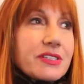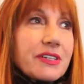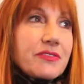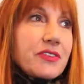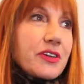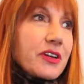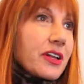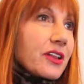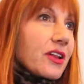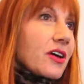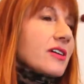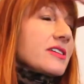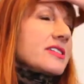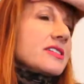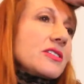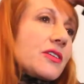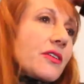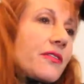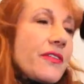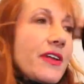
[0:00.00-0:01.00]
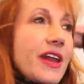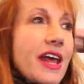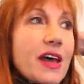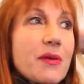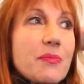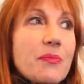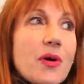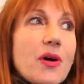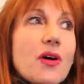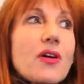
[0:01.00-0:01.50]
I've done a lot of stuff in
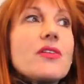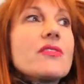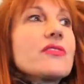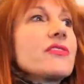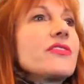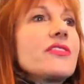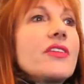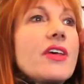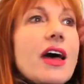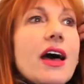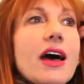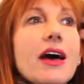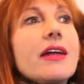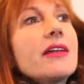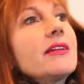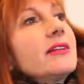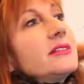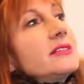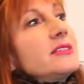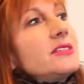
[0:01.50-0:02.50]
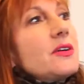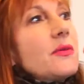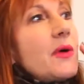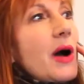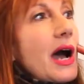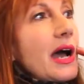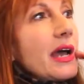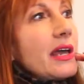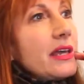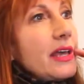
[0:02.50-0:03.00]
airports, and do
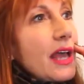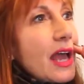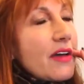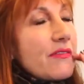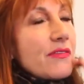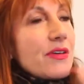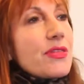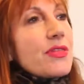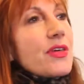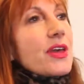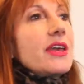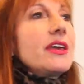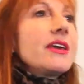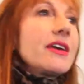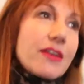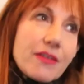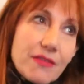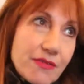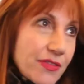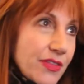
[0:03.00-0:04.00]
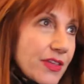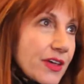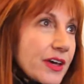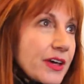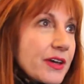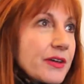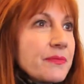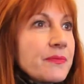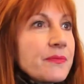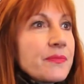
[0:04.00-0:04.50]
I ever think of
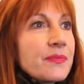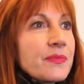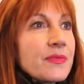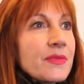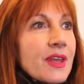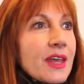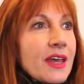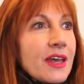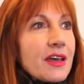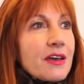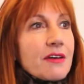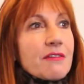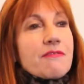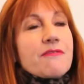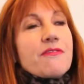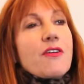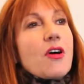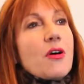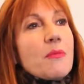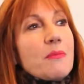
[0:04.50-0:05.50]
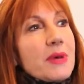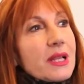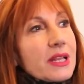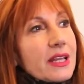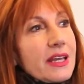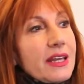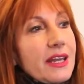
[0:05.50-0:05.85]
the 4 million